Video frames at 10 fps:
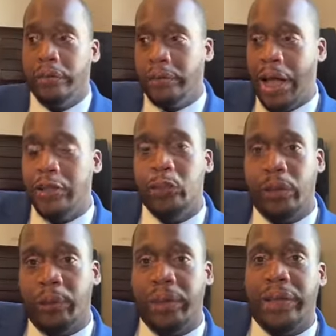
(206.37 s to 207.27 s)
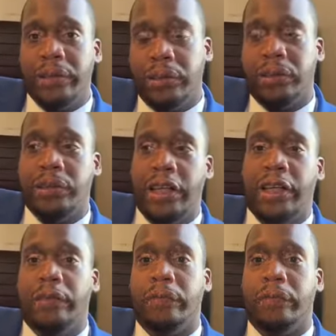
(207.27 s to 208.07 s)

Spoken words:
now you can begin to save